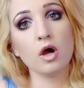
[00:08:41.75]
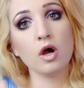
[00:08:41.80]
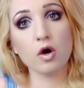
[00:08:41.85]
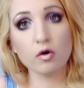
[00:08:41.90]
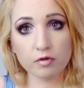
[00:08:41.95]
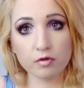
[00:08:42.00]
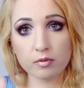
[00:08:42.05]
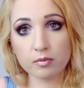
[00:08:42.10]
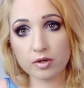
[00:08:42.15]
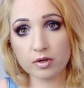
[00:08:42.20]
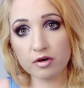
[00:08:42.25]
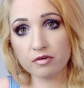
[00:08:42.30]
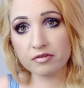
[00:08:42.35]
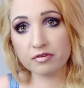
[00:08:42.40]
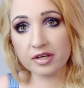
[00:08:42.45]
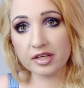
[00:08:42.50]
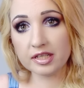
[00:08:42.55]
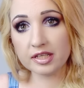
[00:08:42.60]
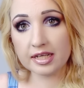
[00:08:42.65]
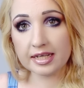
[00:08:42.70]
hopefully we'll
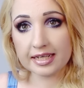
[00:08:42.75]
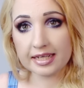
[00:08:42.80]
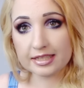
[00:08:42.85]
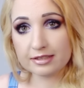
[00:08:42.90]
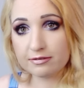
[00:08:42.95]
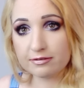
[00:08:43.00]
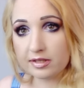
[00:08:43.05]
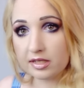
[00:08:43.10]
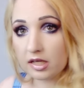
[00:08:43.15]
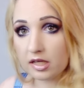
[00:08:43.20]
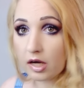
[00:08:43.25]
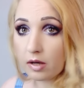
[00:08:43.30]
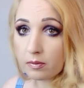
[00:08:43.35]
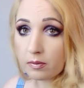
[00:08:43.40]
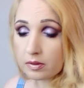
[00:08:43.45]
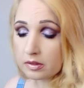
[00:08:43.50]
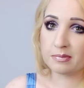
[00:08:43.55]
cover it in the next video.